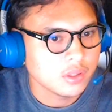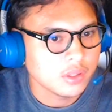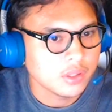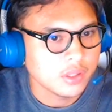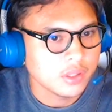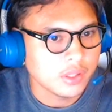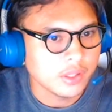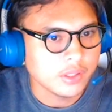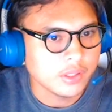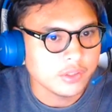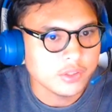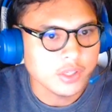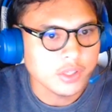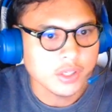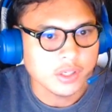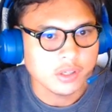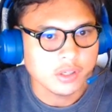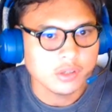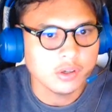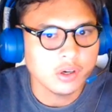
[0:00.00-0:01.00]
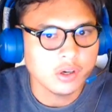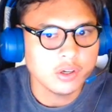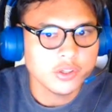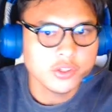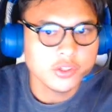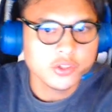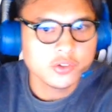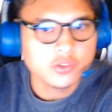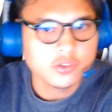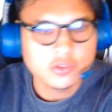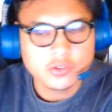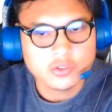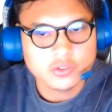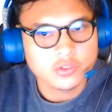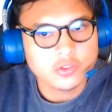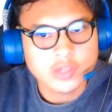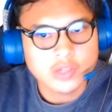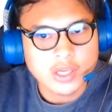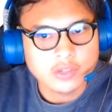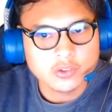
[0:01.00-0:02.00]
And yeah, all you need to do is
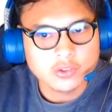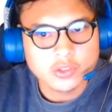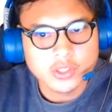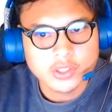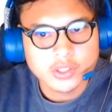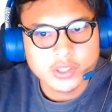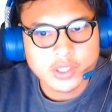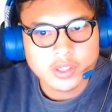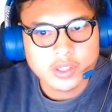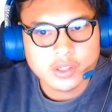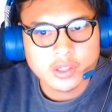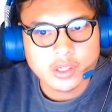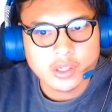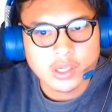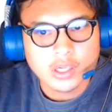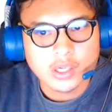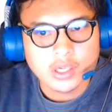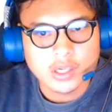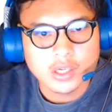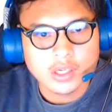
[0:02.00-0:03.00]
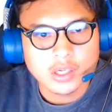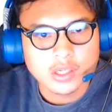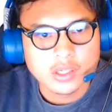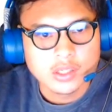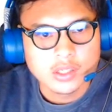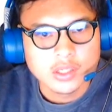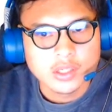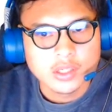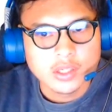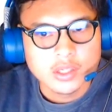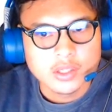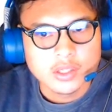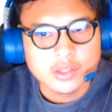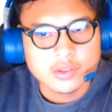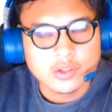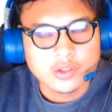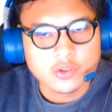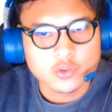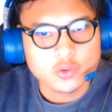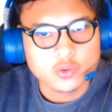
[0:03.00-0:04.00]
just download it there.
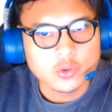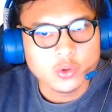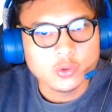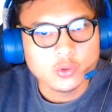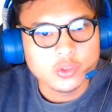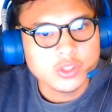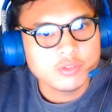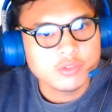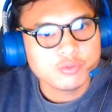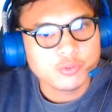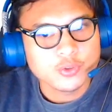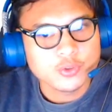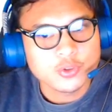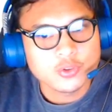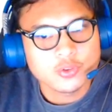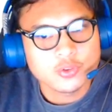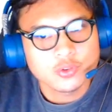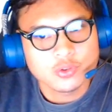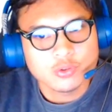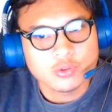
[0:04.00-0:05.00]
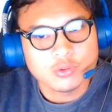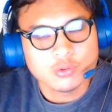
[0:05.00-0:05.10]
There's no need for you to